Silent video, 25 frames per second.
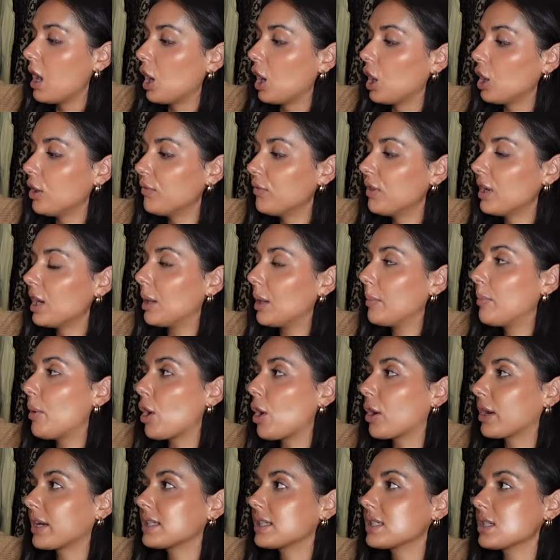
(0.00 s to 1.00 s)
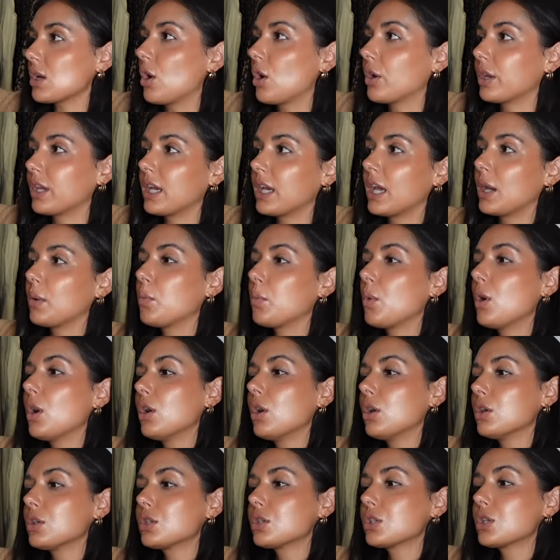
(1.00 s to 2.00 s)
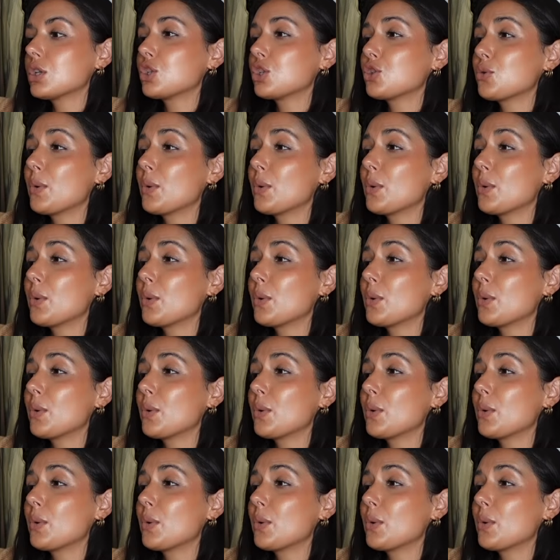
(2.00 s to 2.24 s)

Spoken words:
Love the little pockets on it. It was